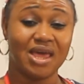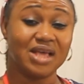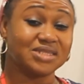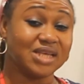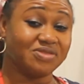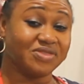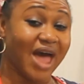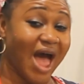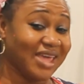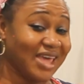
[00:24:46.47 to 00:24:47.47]
Is it the
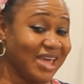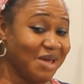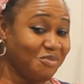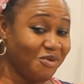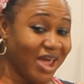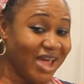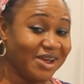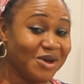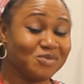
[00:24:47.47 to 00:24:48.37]
agege bread,